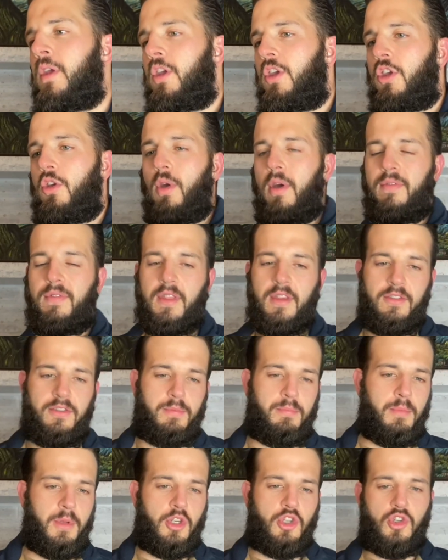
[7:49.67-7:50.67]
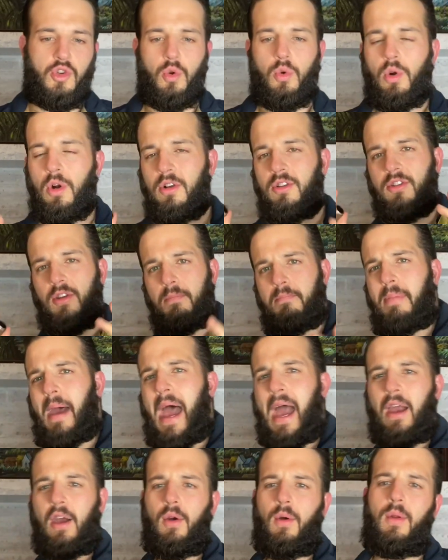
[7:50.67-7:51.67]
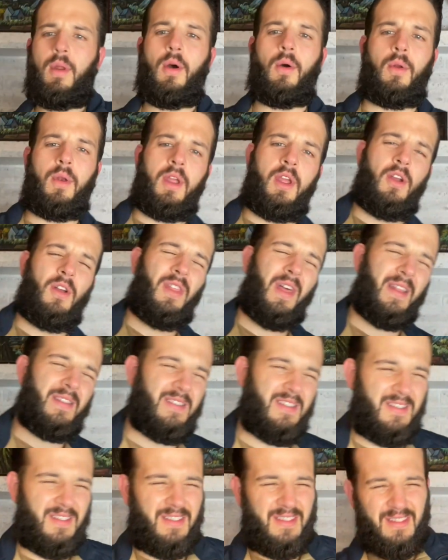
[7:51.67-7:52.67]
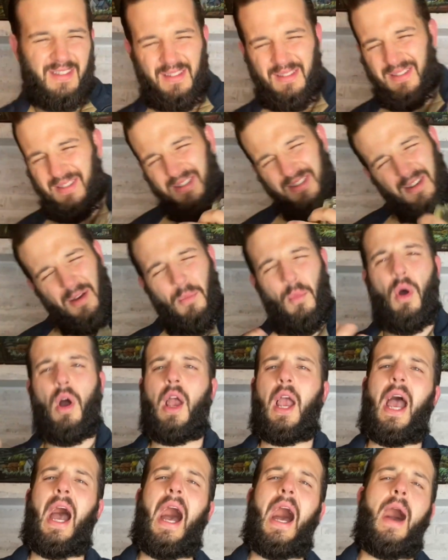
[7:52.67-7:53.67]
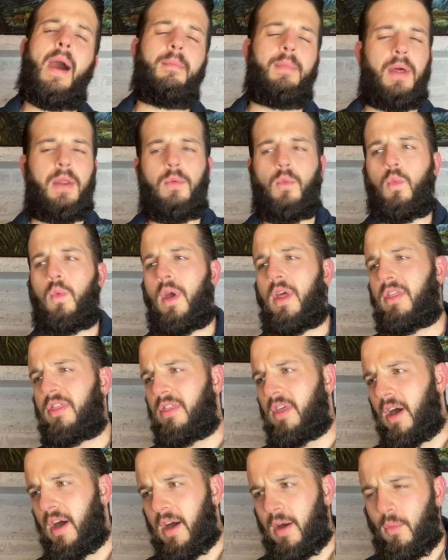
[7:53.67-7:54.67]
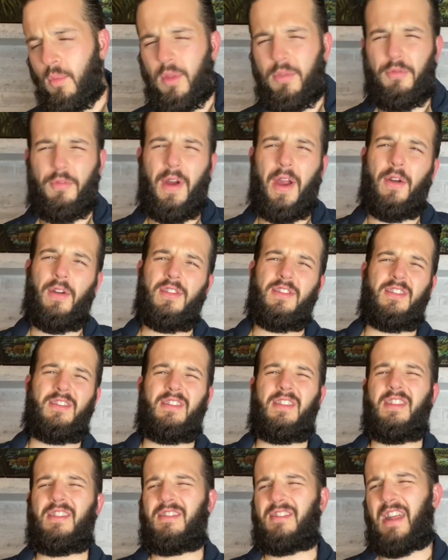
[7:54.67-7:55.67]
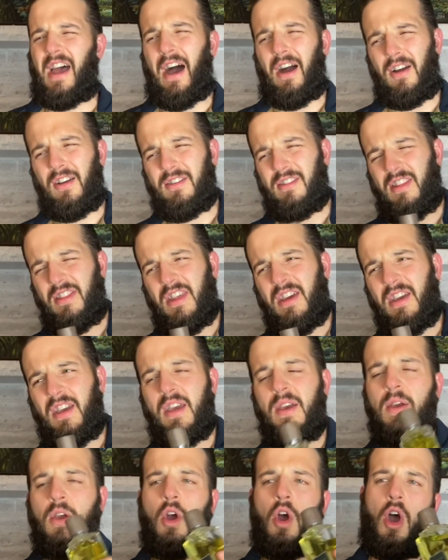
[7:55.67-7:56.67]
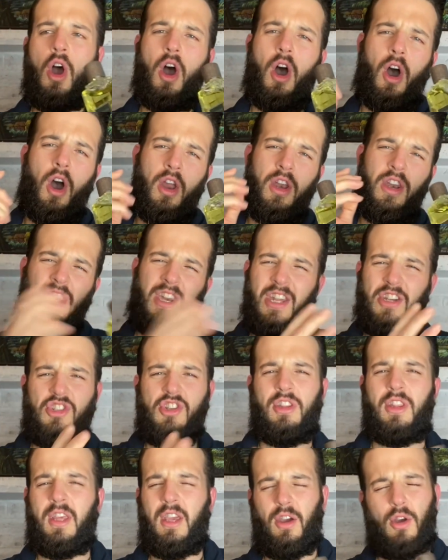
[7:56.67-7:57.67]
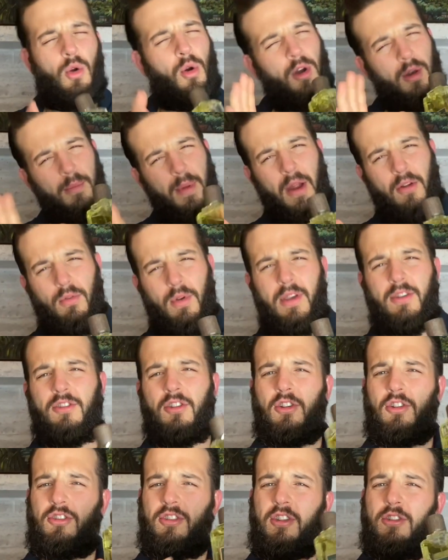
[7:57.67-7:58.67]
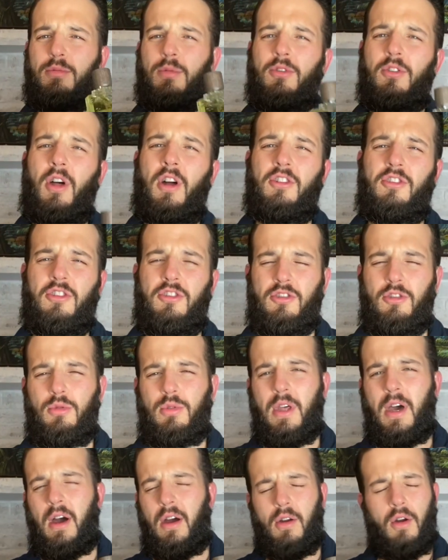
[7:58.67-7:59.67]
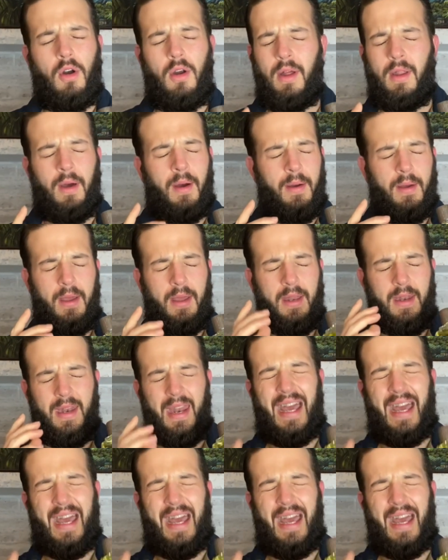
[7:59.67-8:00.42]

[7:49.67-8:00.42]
You have this mature tobacco note in here that's uh, somewhat common with uh, with fragrances of this style, because I think initially, according to my research, this was launched in, two, or, uh, in